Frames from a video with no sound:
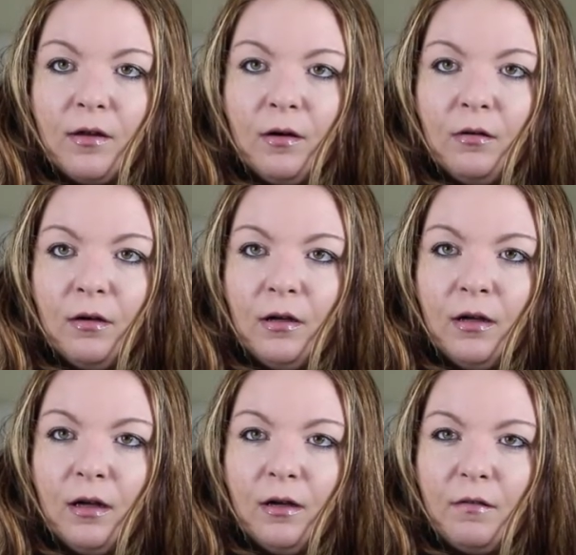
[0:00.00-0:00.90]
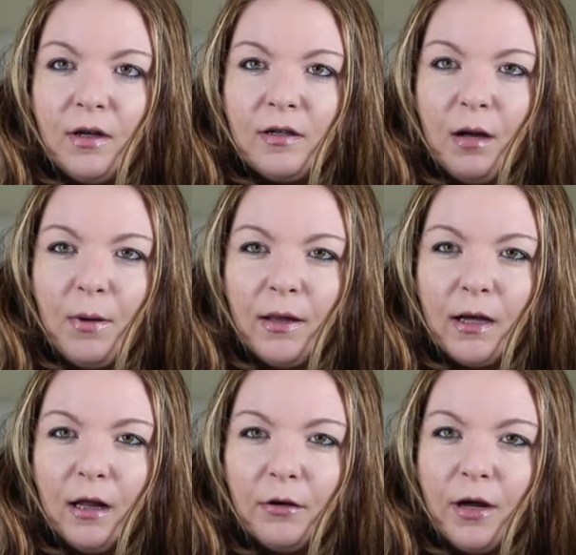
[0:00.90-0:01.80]
So you can tell by the
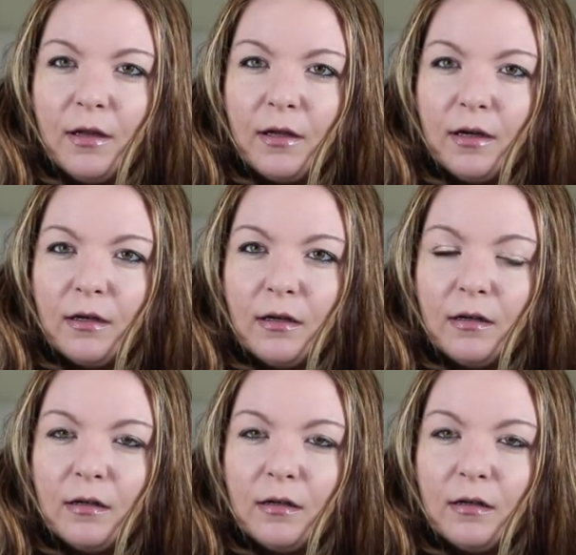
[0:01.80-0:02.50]
color right there.